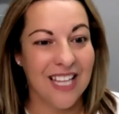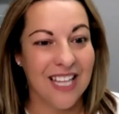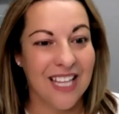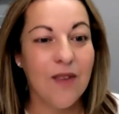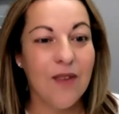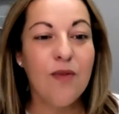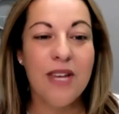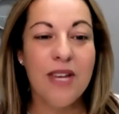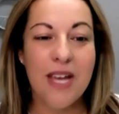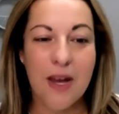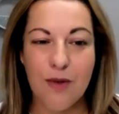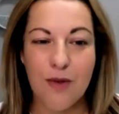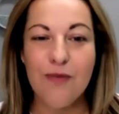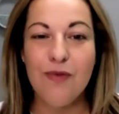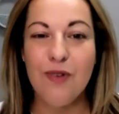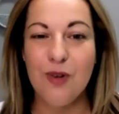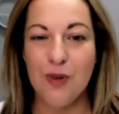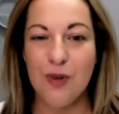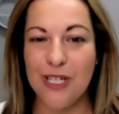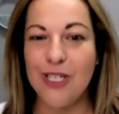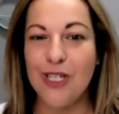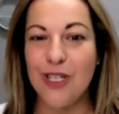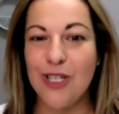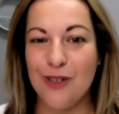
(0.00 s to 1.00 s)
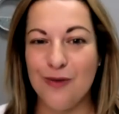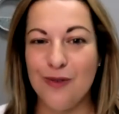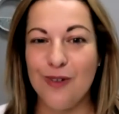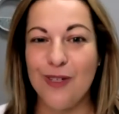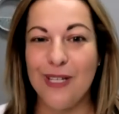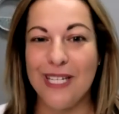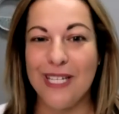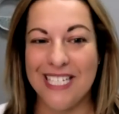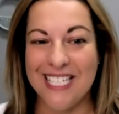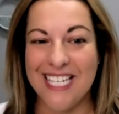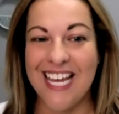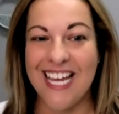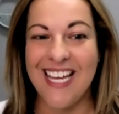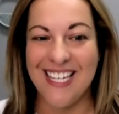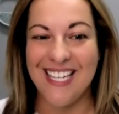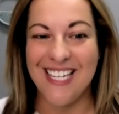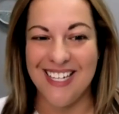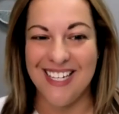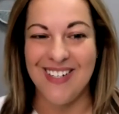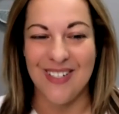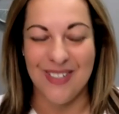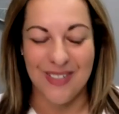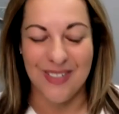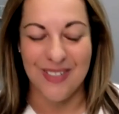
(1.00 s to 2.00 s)
Yeah, we've known each other for like 10
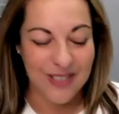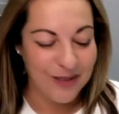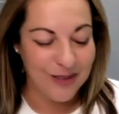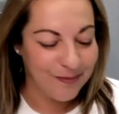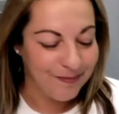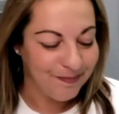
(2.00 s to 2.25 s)
years.